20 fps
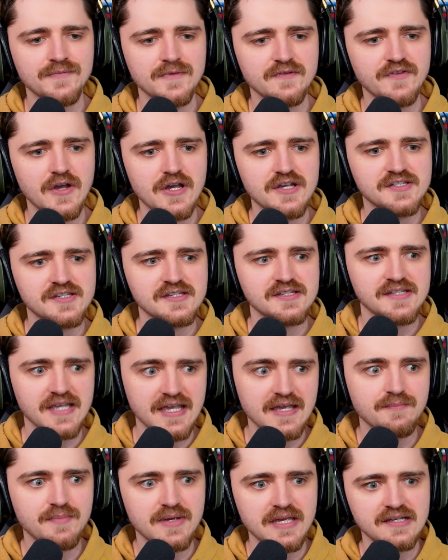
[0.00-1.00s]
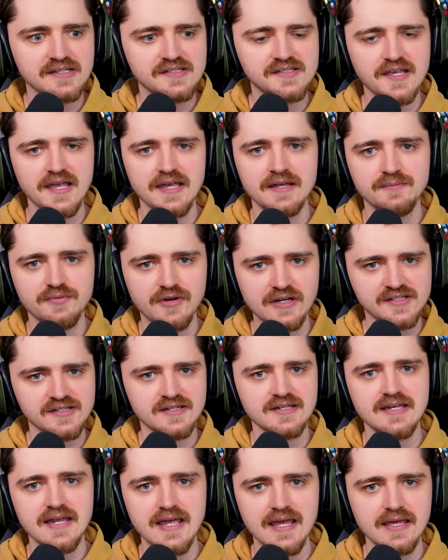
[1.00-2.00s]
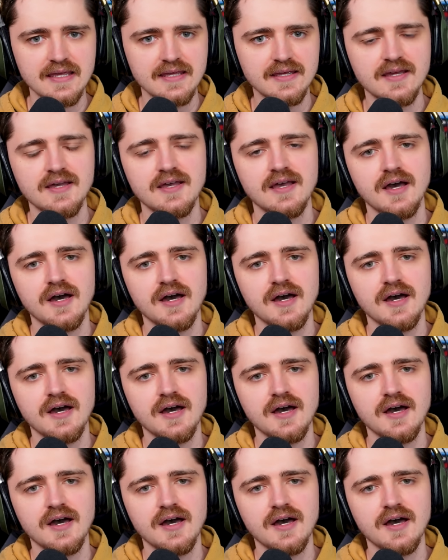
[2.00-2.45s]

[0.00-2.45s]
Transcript: versus it being set in present day